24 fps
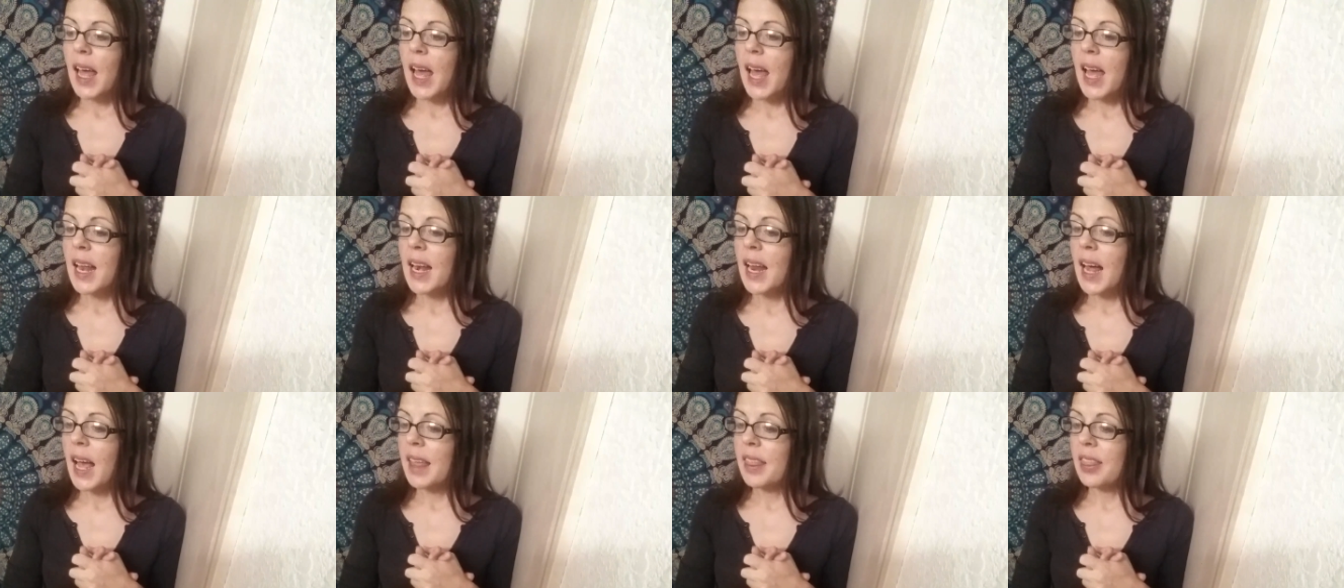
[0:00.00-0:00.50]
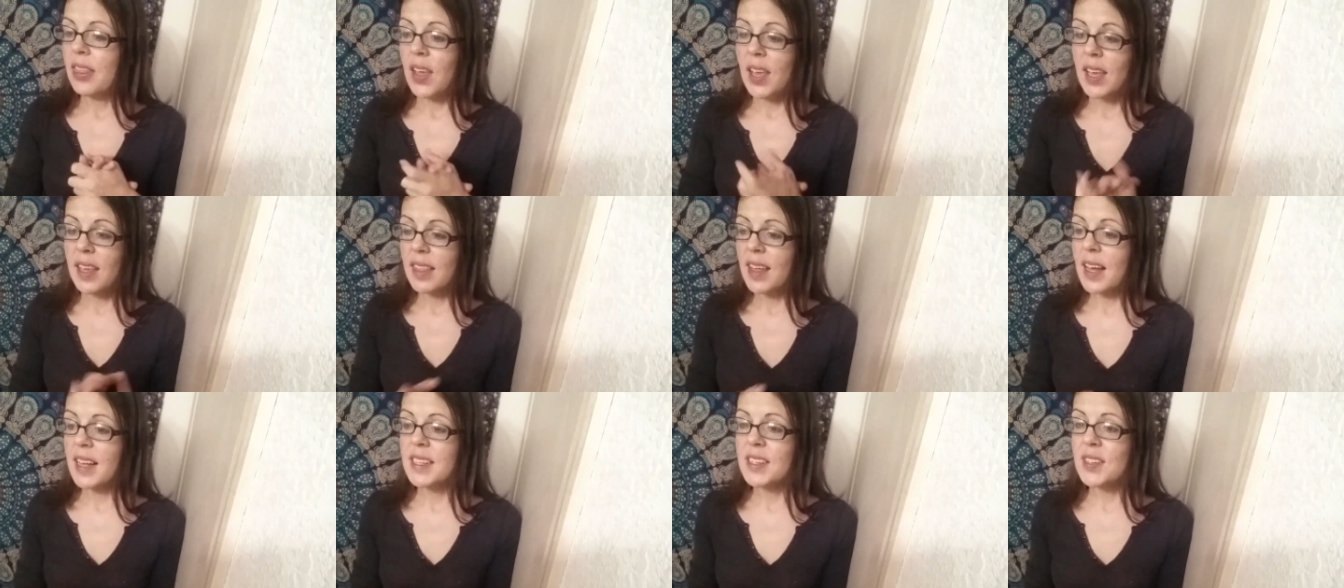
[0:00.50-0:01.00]
and I
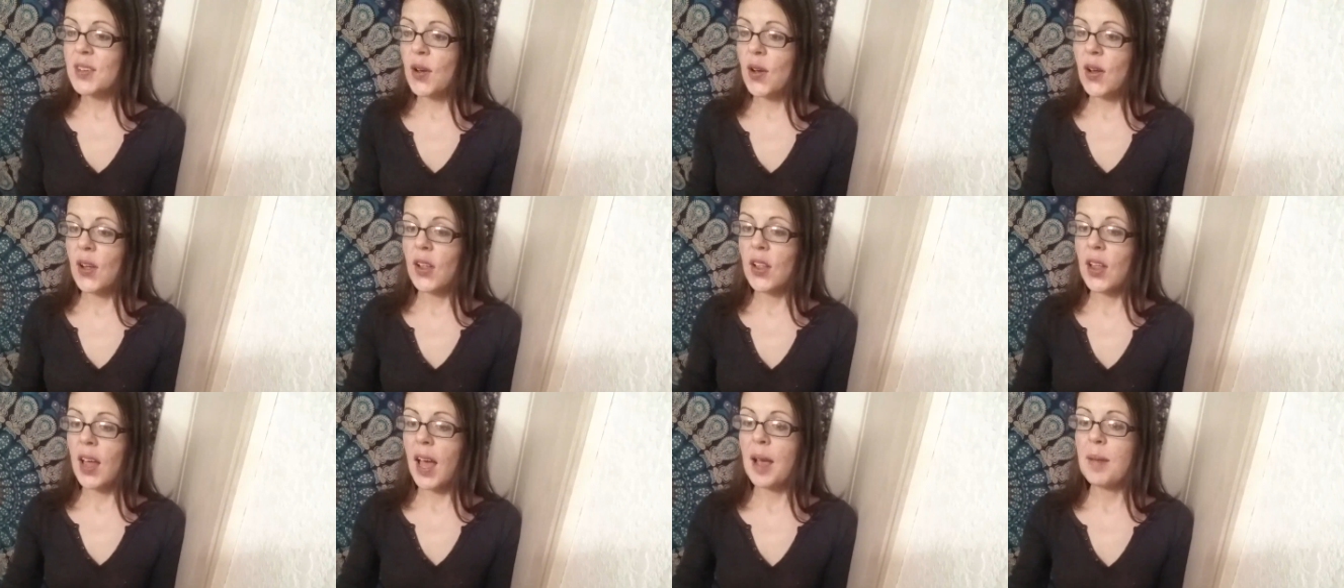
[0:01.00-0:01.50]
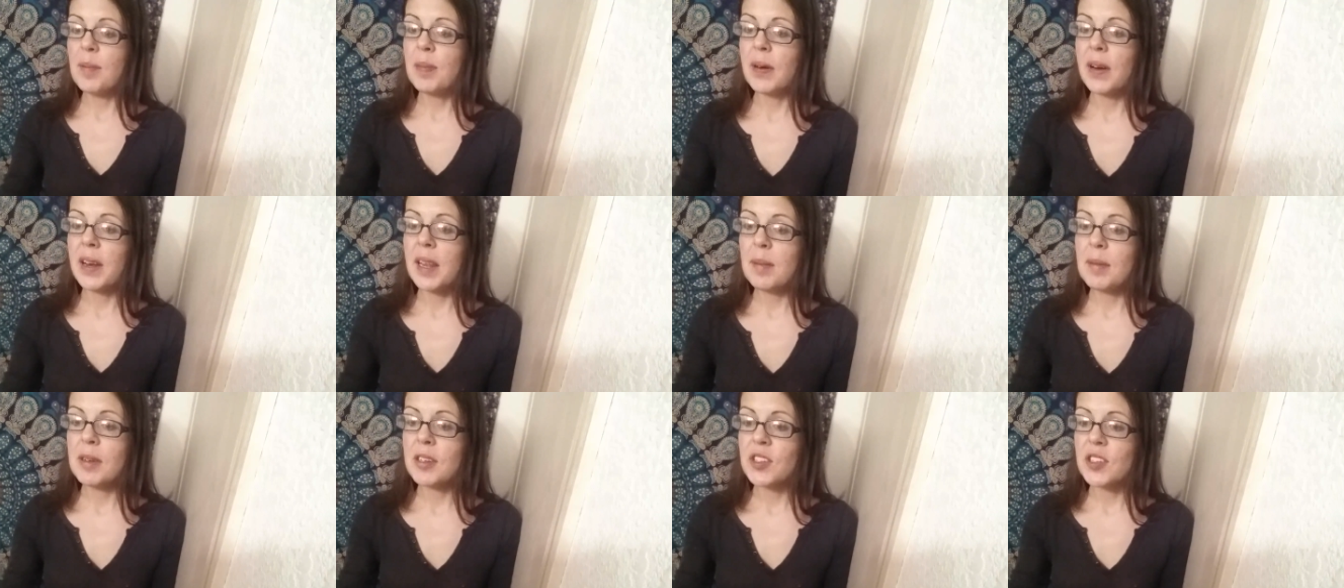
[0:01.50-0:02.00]
think that's all I
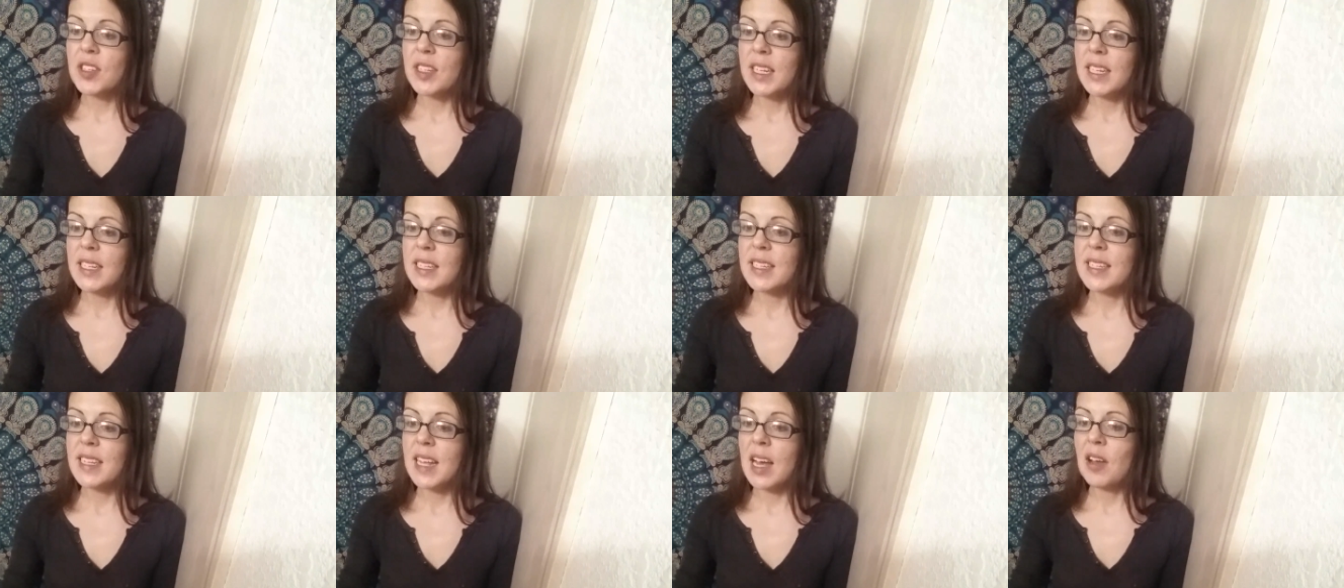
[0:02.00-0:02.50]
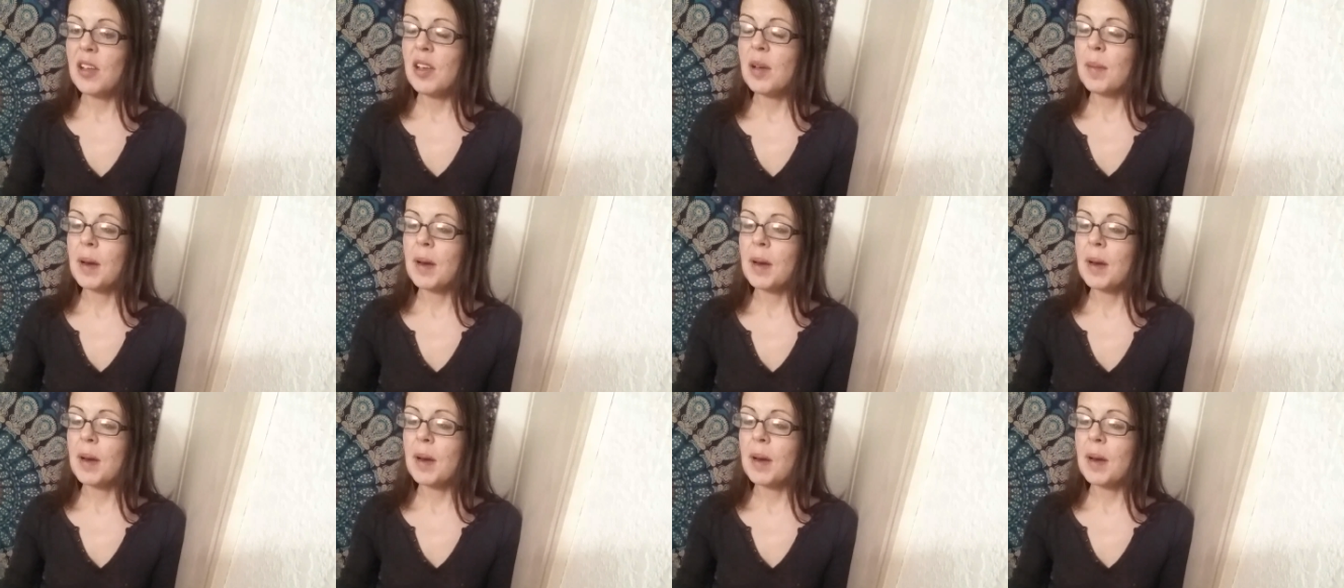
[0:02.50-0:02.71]
pretty much need to tell you.